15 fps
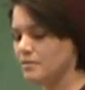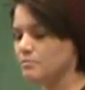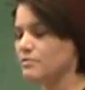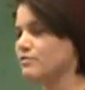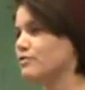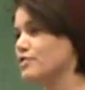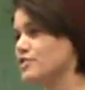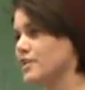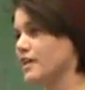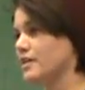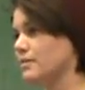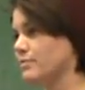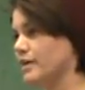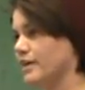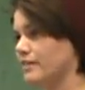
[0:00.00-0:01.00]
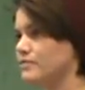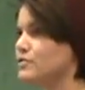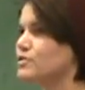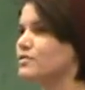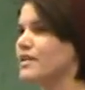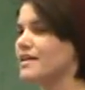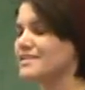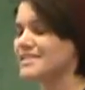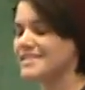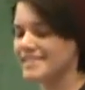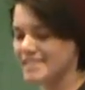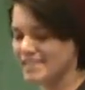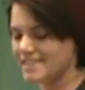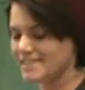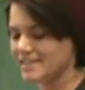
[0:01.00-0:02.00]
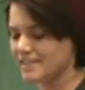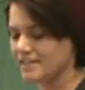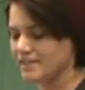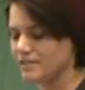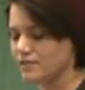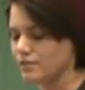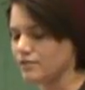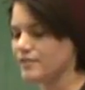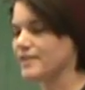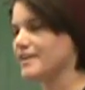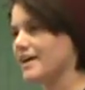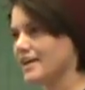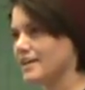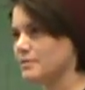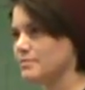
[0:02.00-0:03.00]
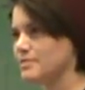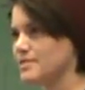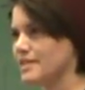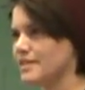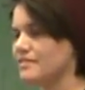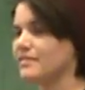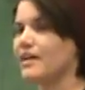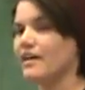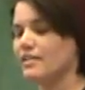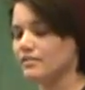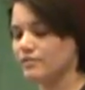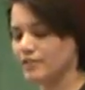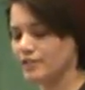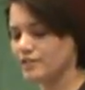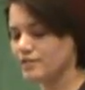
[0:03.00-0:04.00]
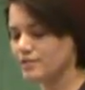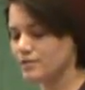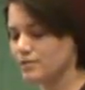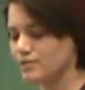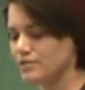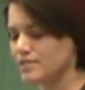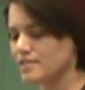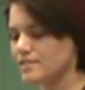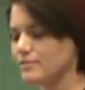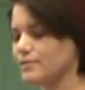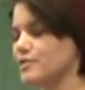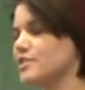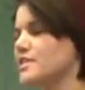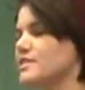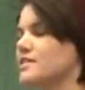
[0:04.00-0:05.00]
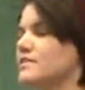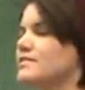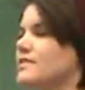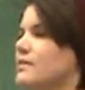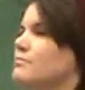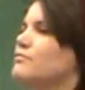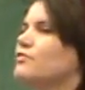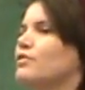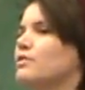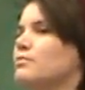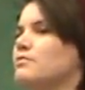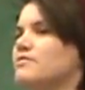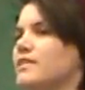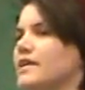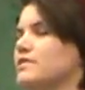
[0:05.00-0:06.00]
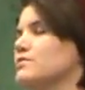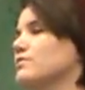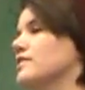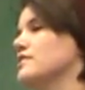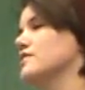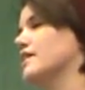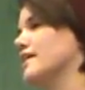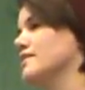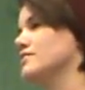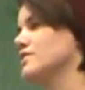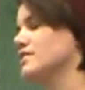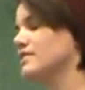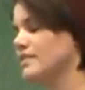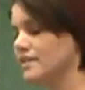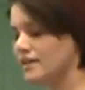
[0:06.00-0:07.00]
Before January of 2016, over 90% of California schools were teaching some form of sexual education.